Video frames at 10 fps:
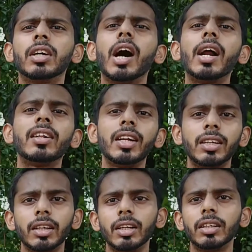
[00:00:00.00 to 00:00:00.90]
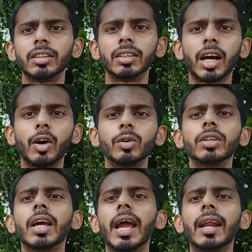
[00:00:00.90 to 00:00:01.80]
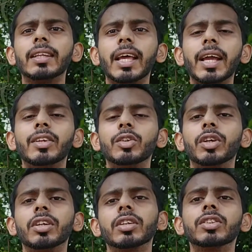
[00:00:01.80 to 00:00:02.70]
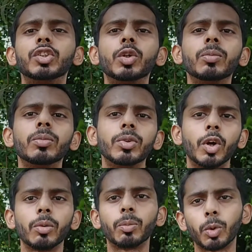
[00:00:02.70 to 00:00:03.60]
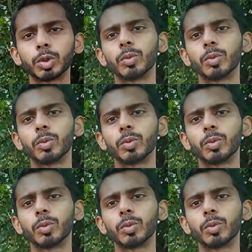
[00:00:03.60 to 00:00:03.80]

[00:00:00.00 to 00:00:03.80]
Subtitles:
heart rate a little down, and then you can consume your post